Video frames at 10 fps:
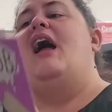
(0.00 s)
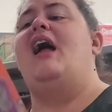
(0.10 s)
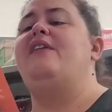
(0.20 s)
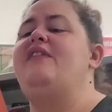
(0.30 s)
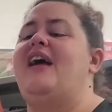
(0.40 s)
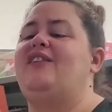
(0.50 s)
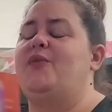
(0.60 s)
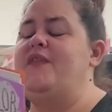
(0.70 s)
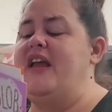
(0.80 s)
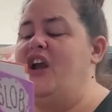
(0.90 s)
And that's
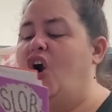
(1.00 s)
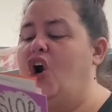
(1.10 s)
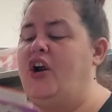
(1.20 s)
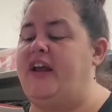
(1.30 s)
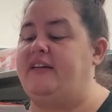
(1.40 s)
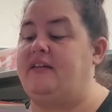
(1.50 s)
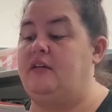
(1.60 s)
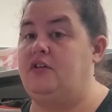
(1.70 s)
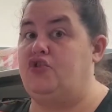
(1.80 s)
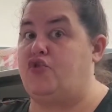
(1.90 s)
when they heard it.
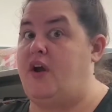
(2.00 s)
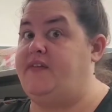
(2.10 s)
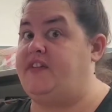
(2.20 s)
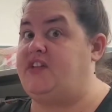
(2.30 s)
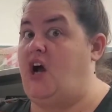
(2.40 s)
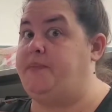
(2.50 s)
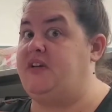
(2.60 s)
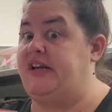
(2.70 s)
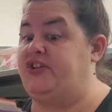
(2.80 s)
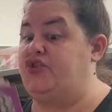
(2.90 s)
Trev stopped
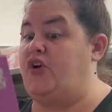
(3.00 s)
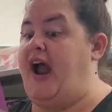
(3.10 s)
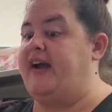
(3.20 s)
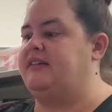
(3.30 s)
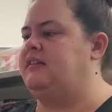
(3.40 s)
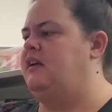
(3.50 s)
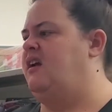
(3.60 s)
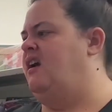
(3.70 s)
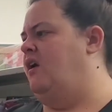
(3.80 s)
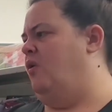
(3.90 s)
in his tracks.
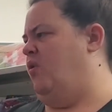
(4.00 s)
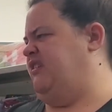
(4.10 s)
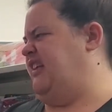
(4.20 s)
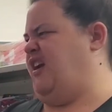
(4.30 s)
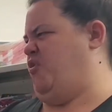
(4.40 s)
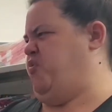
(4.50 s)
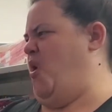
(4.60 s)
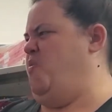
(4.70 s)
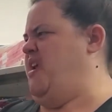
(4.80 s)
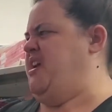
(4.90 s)
"What's that
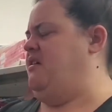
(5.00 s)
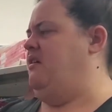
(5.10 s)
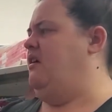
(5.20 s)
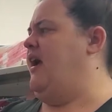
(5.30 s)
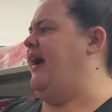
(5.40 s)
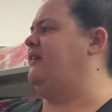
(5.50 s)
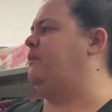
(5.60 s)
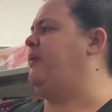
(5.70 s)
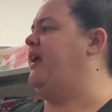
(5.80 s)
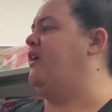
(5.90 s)
groaning?"
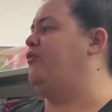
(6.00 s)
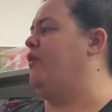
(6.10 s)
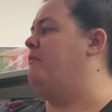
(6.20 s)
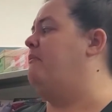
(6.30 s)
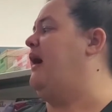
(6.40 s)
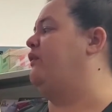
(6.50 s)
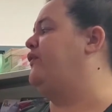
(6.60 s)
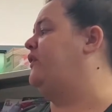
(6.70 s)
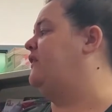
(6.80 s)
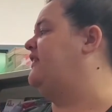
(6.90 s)
asked Pig through a
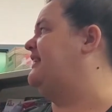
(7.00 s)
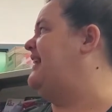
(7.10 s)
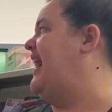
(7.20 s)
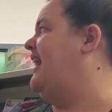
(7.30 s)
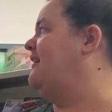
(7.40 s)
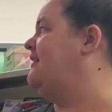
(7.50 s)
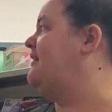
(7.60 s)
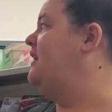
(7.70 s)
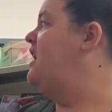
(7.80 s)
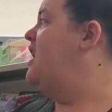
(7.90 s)
mouthful of snacks.
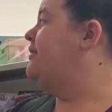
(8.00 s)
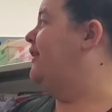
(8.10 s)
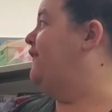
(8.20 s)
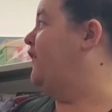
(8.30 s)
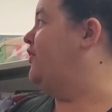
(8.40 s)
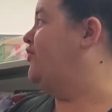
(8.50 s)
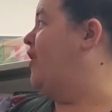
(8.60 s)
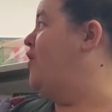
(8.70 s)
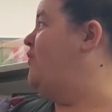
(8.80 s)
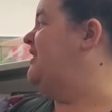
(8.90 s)
The first
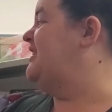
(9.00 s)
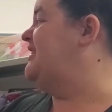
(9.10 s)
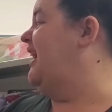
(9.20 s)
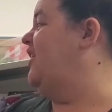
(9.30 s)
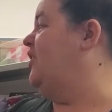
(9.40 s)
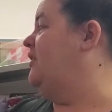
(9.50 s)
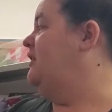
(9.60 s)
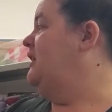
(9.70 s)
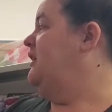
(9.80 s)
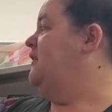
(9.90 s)
groan was subtle.